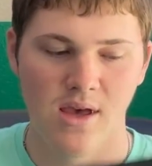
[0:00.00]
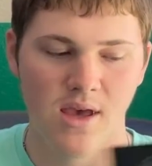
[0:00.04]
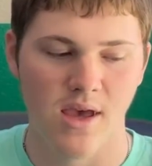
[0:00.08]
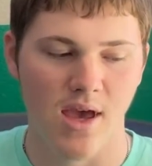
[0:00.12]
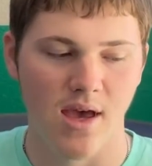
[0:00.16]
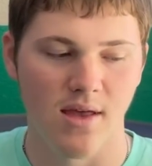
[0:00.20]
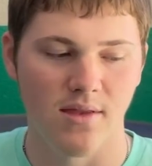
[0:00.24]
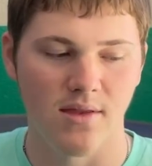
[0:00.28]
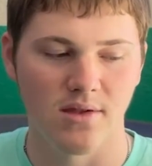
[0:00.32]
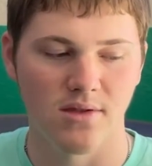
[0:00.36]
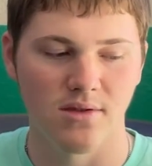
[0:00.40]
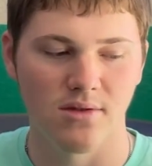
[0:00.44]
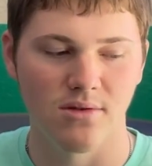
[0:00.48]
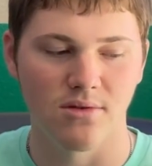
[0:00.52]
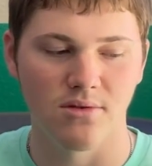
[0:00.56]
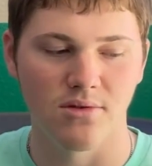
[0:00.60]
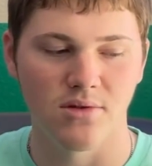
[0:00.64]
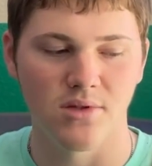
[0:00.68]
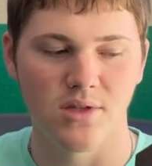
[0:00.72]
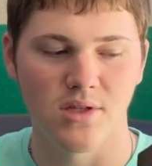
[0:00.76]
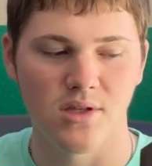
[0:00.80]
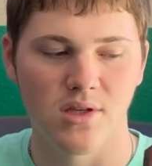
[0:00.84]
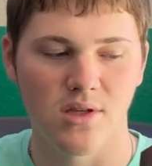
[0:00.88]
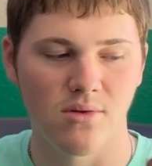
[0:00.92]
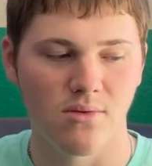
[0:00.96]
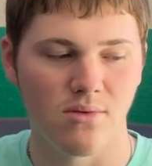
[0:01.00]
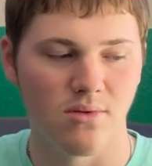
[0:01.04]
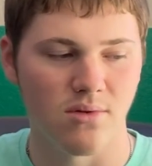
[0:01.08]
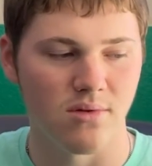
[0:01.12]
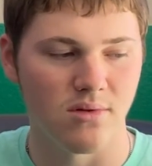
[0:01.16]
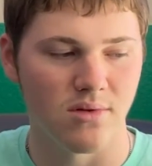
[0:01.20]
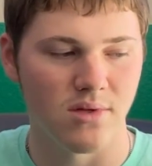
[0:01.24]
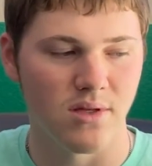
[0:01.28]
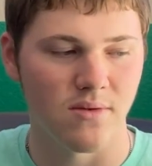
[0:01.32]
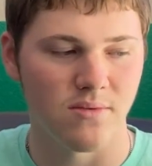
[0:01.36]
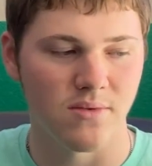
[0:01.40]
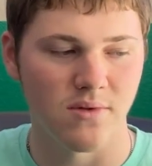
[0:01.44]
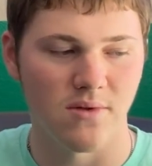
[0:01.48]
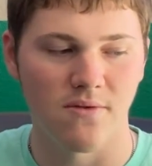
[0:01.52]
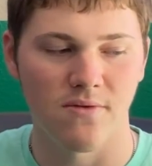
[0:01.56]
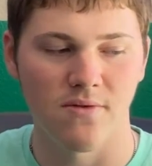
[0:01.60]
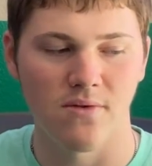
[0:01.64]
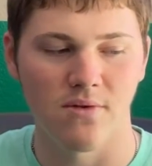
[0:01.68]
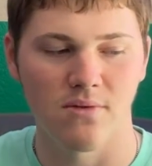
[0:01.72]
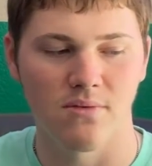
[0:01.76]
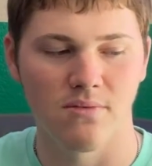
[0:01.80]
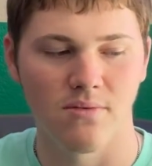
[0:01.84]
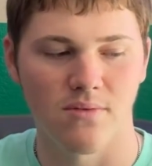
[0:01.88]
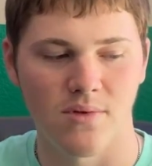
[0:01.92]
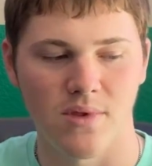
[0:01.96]
and this little sheet where it gives you a
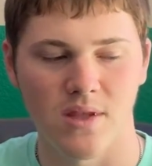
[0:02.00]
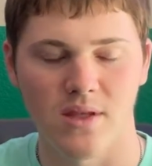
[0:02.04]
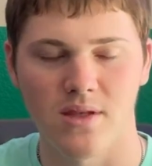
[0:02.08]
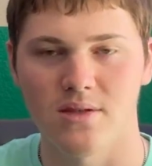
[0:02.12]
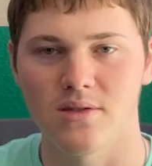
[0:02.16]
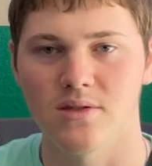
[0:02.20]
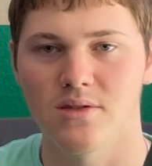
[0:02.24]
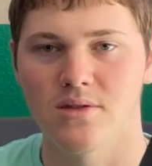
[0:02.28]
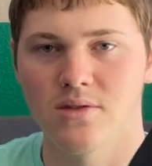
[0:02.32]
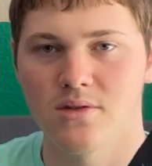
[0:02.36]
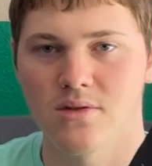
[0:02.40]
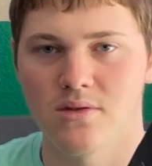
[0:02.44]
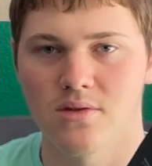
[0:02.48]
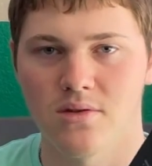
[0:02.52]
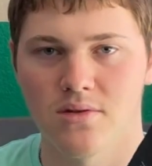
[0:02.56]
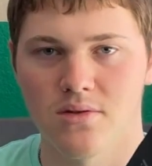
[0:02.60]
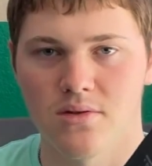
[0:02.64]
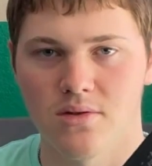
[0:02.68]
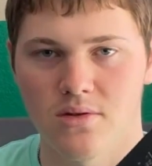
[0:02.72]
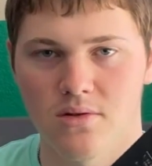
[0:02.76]
few things,